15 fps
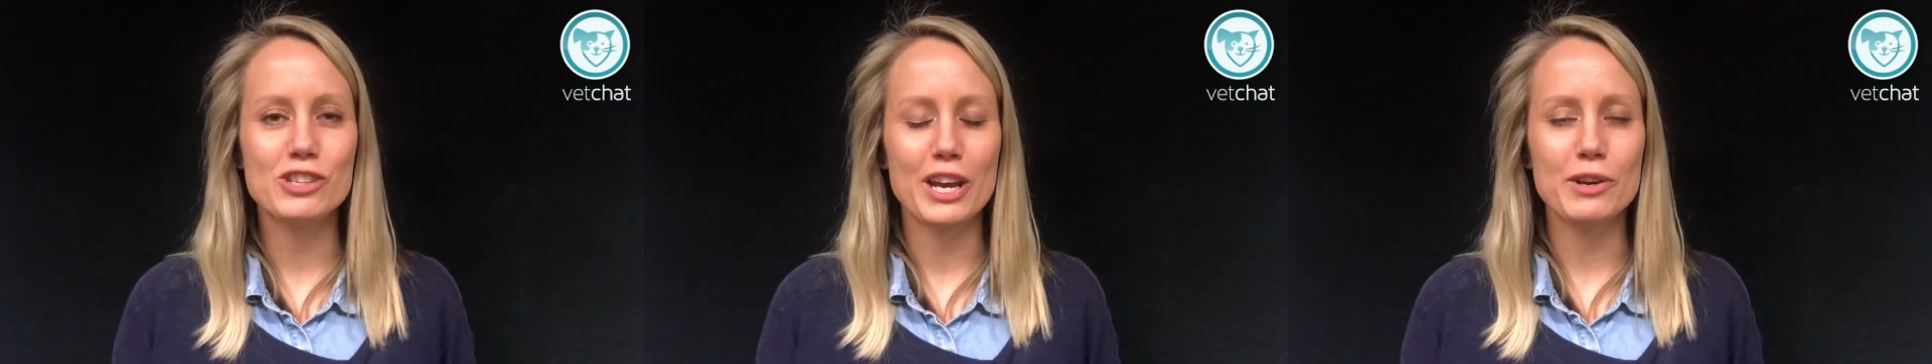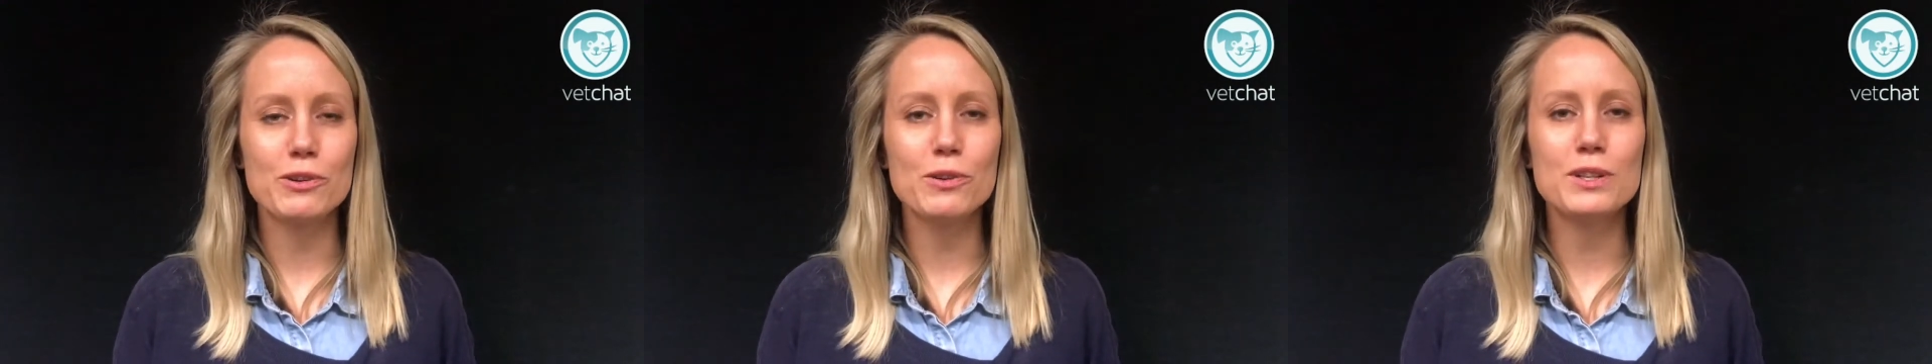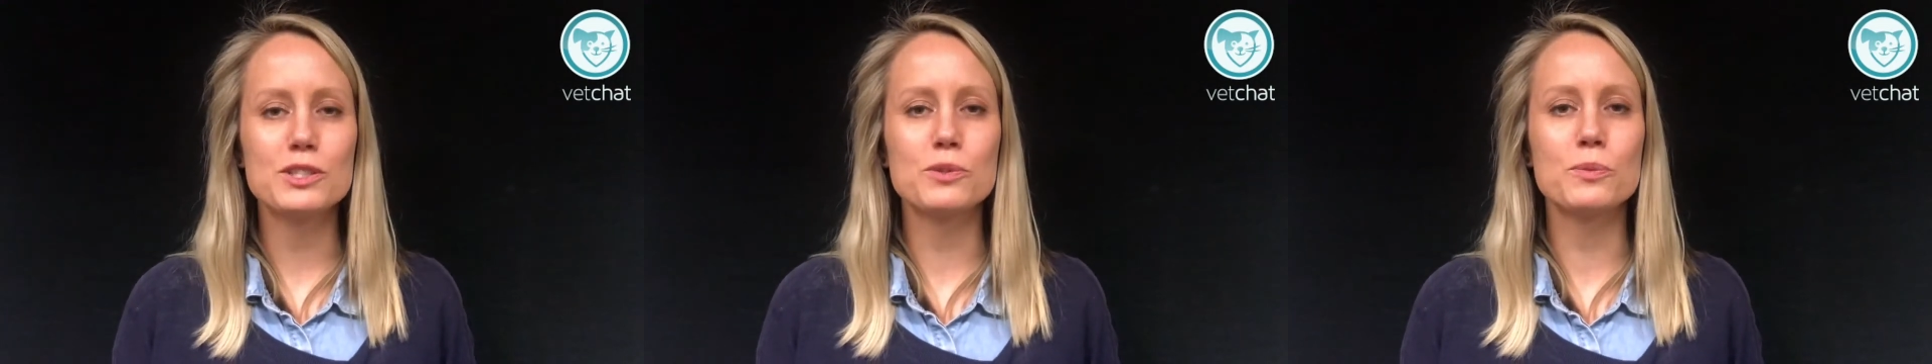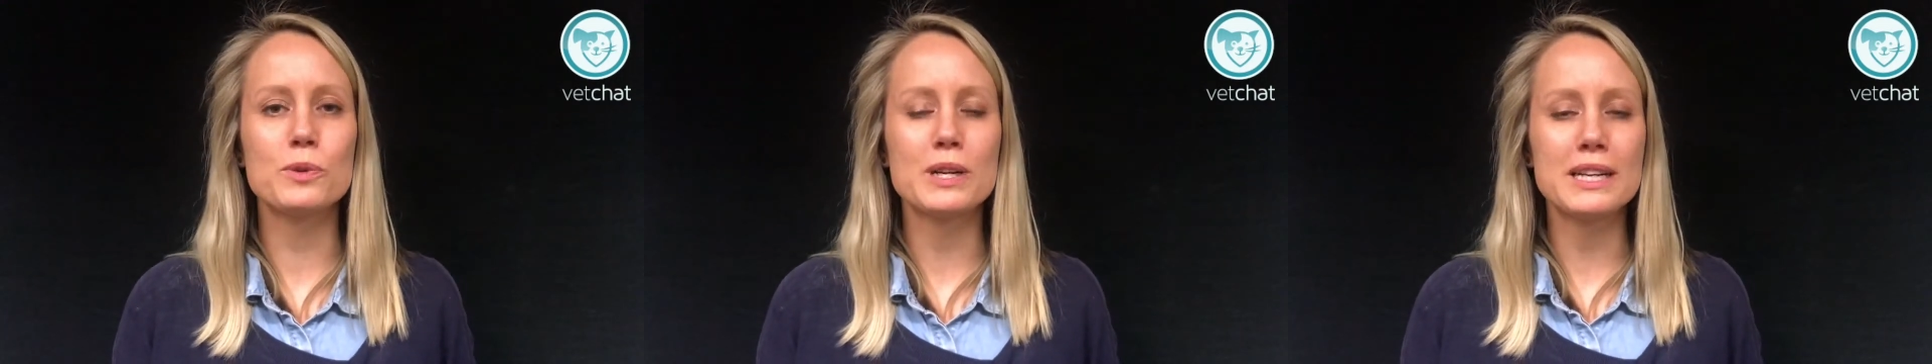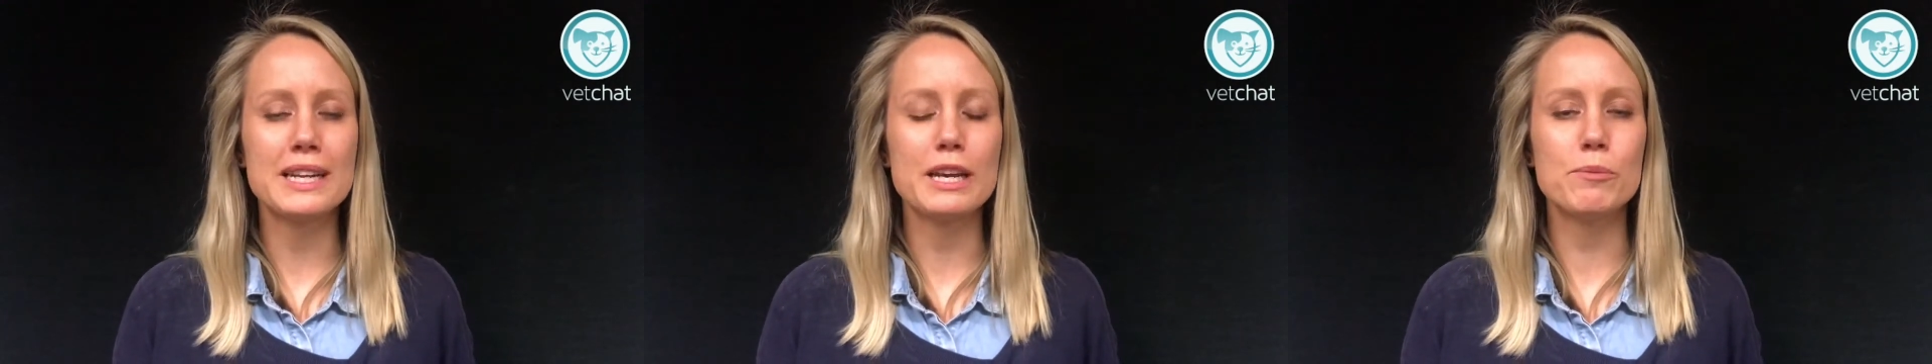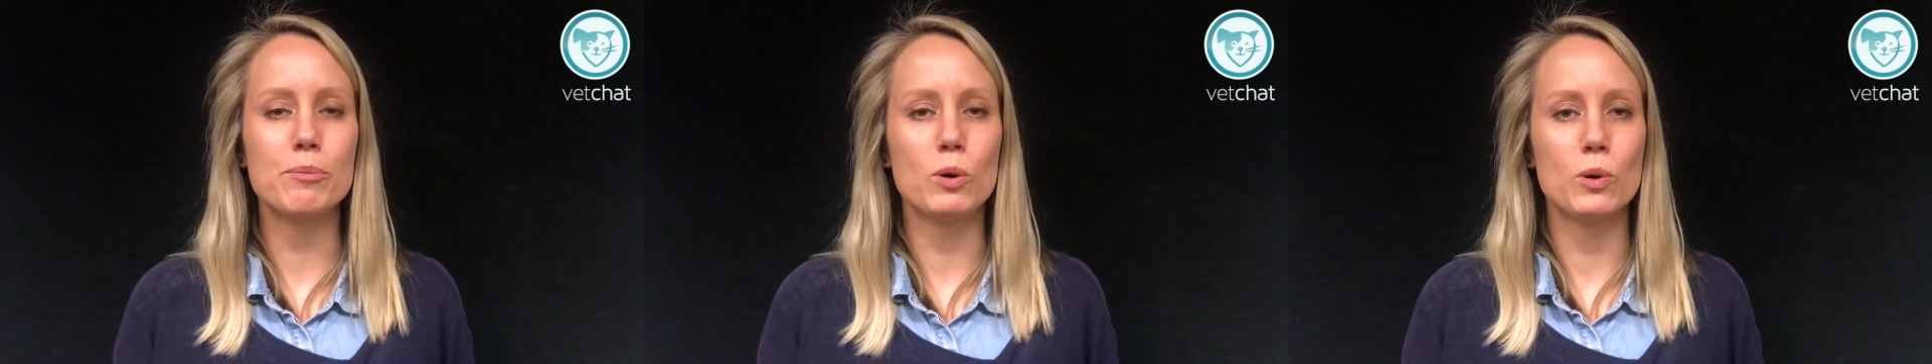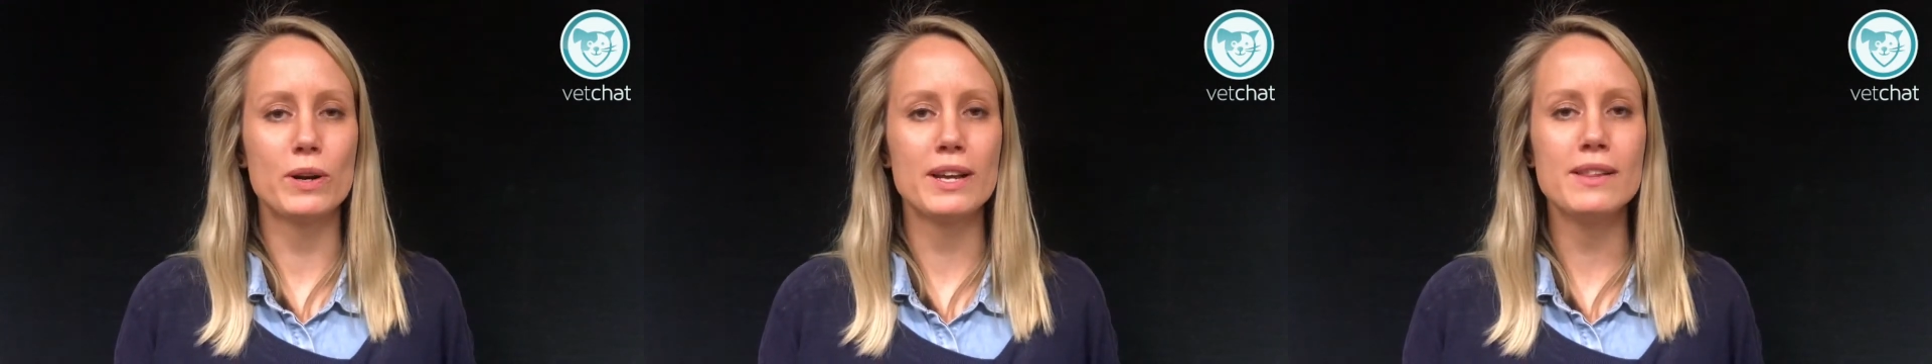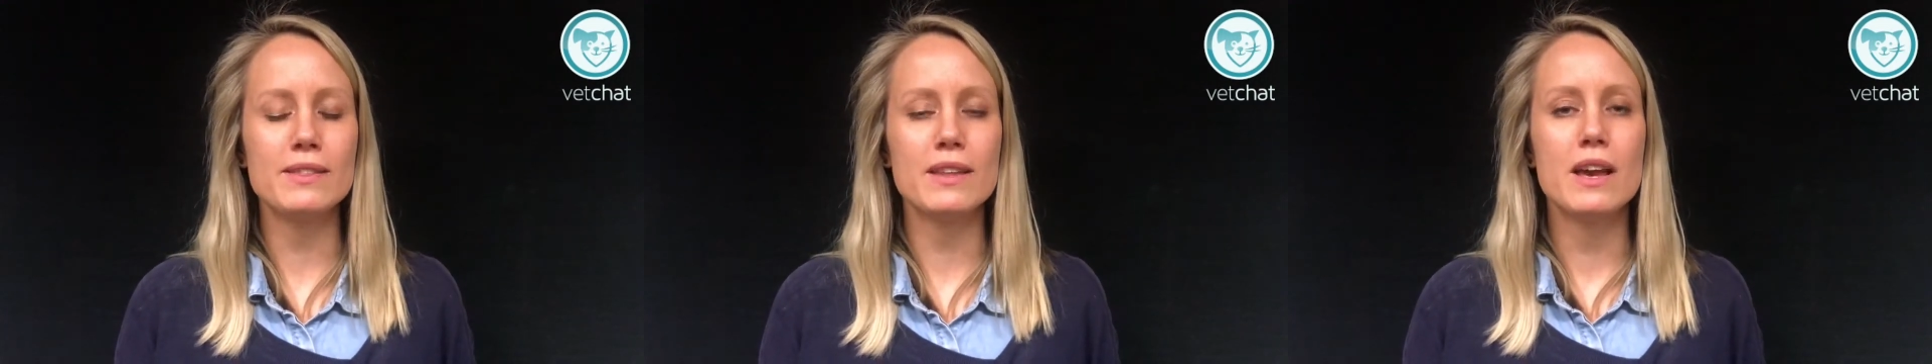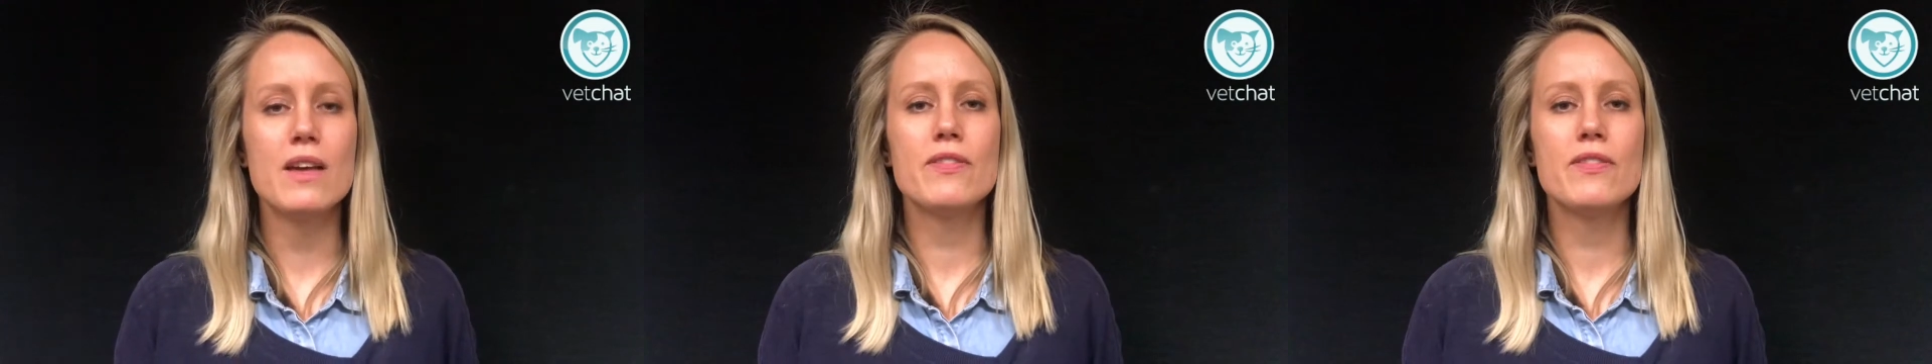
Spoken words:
general, it's really important